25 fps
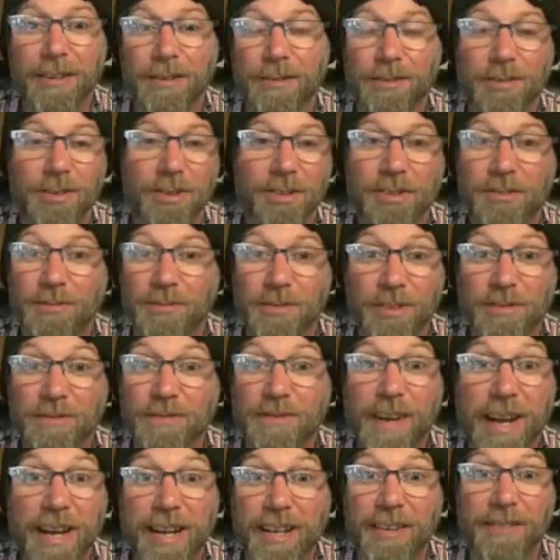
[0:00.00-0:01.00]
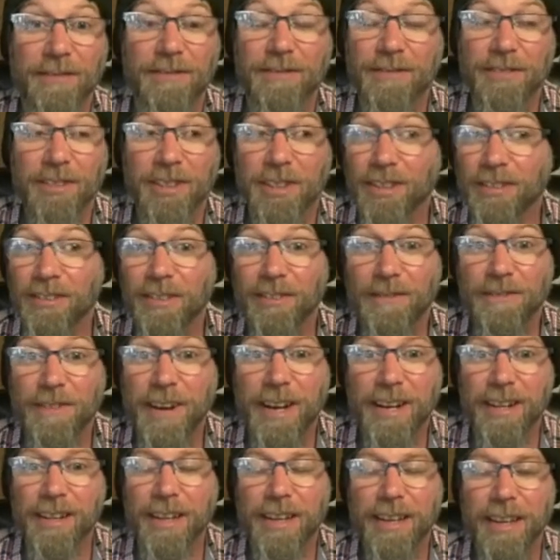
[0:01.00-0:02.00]
who just was fighting, you know,
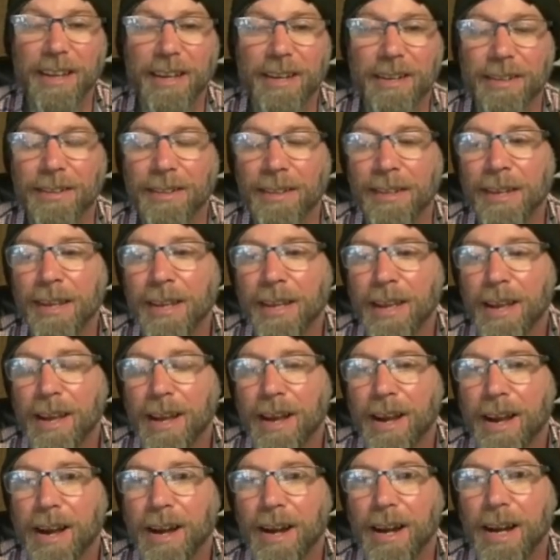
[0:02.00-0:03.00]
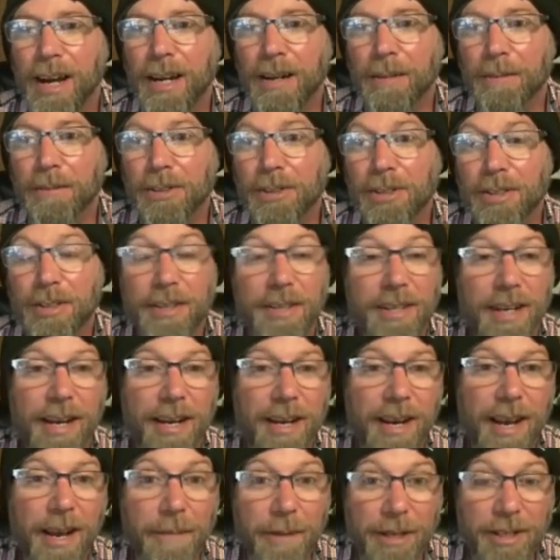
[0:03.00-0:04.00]
fighting like hell. Um, so the
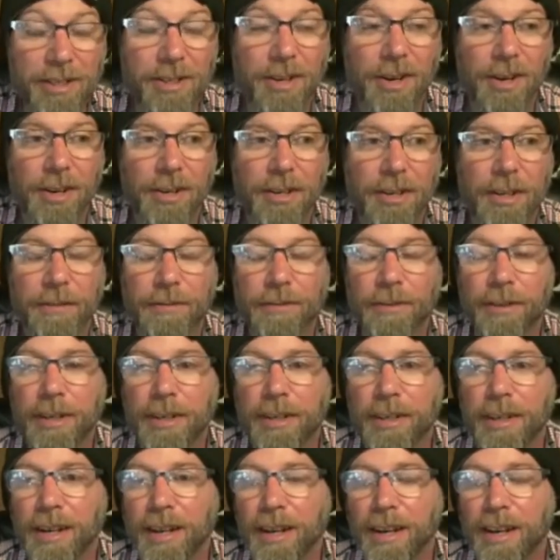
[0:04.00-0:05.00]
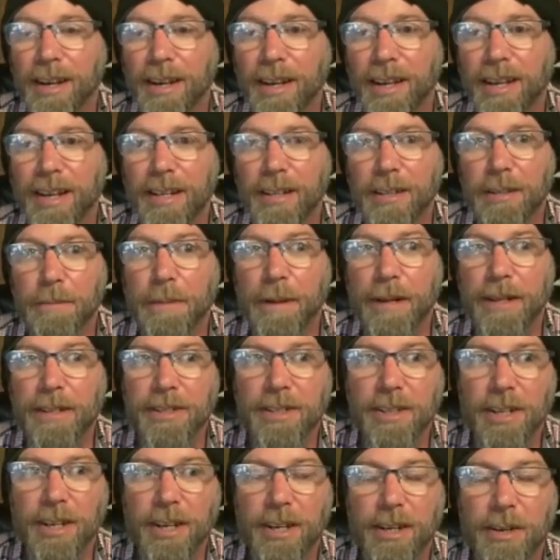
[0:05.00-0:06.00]
dynamics are different, uh, and it
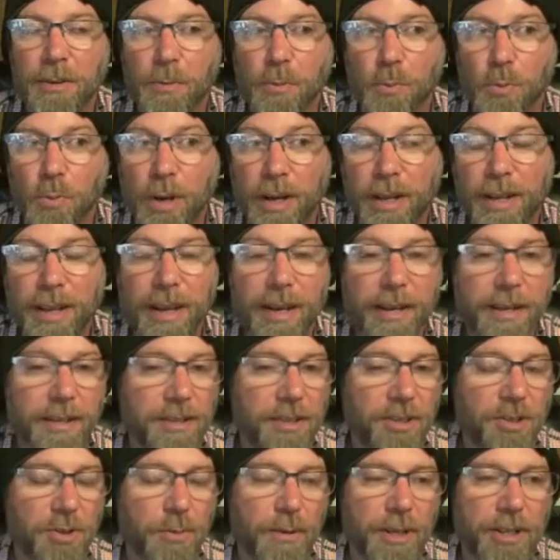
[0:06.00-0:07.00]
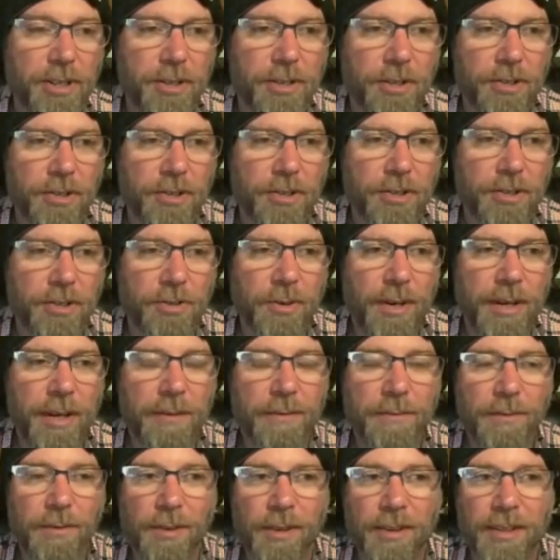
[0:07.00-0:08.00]
depends on what kind of situation you're
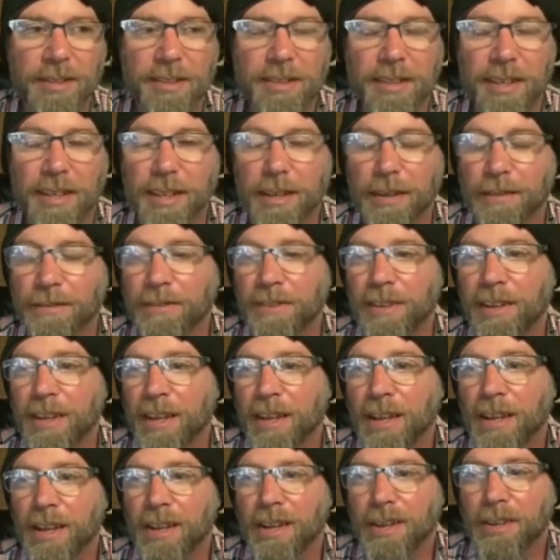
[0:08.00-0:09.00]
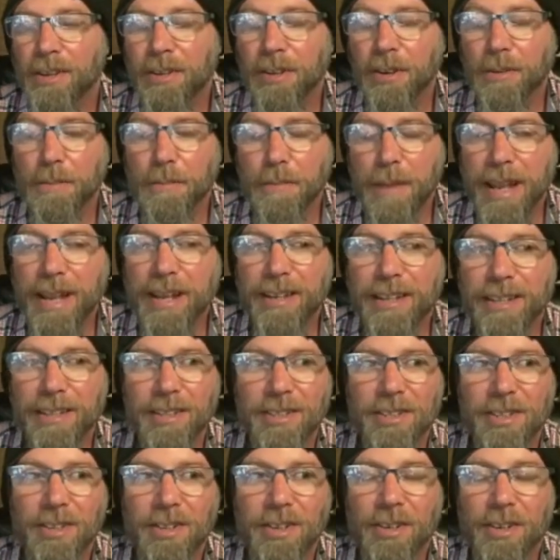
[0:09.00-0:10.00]
training for. It's like if your main
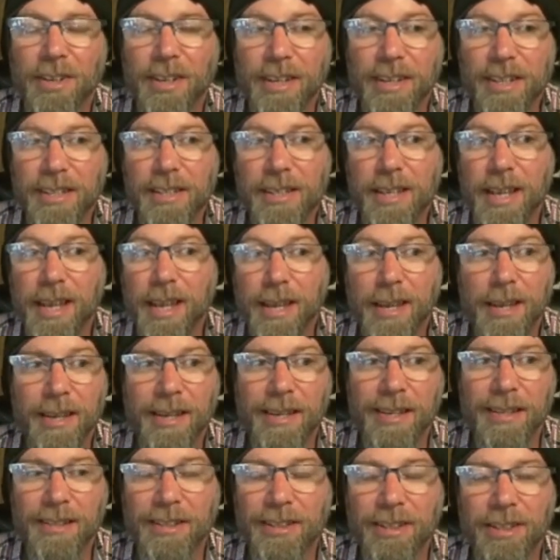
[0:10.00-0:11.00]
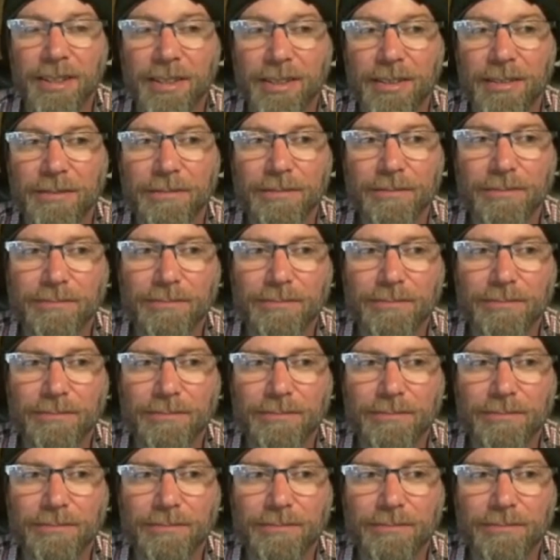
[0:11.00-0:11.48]
concern is a, you know,